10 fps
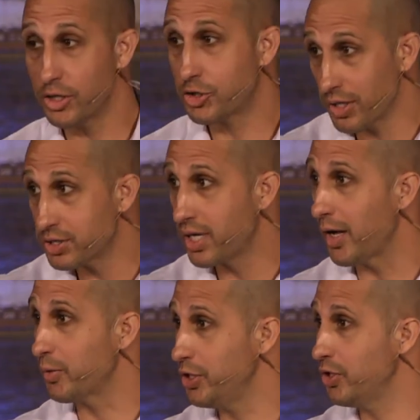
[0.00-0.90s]
It's hard to
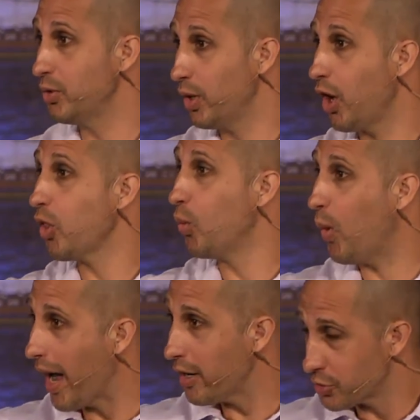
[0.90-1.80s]
trust God when
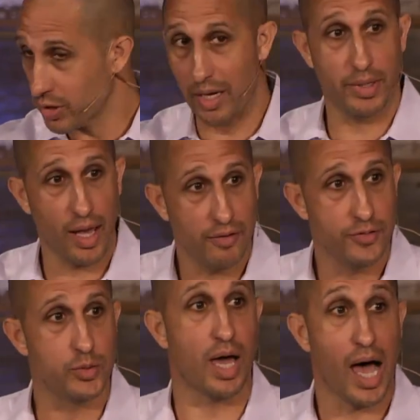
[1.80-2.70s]
all the wires are
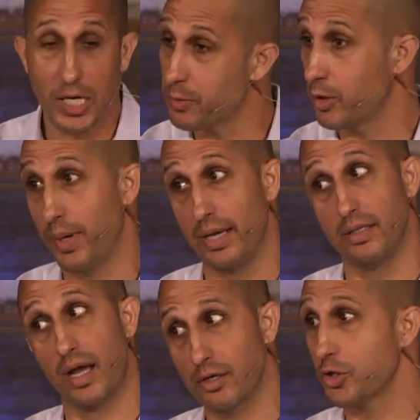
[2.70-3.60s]
coming out of you in the
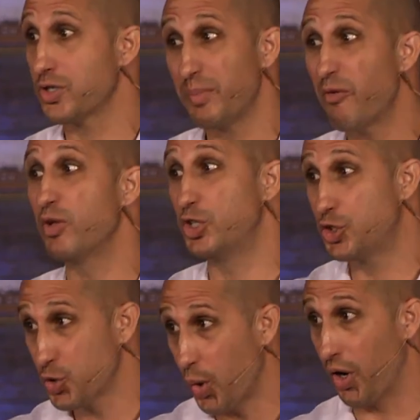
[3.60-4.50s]
hospital bed and the doctor goes, I'm
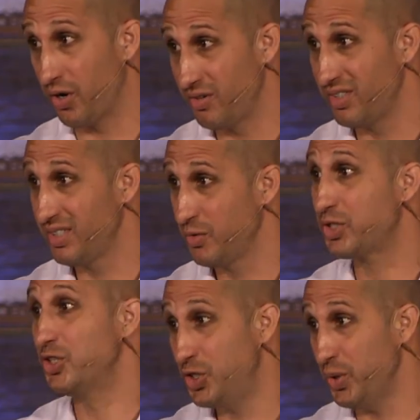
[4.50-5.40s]
not really sure
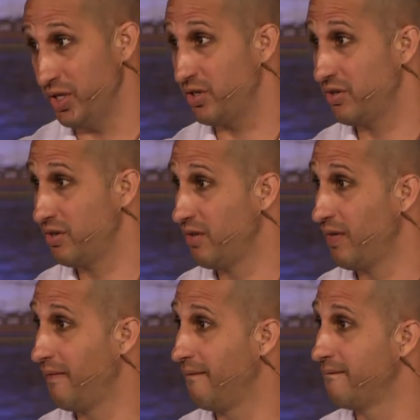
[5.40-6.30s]
what to do here.
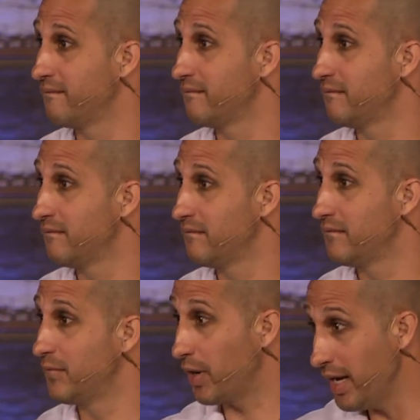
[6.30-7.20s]

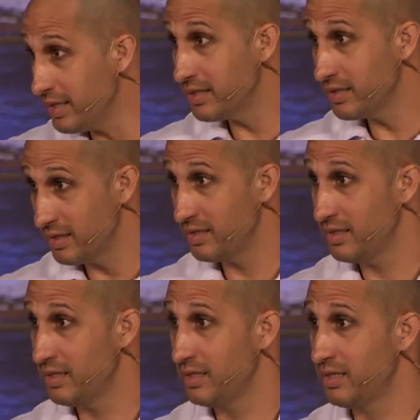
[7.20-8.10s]
Right?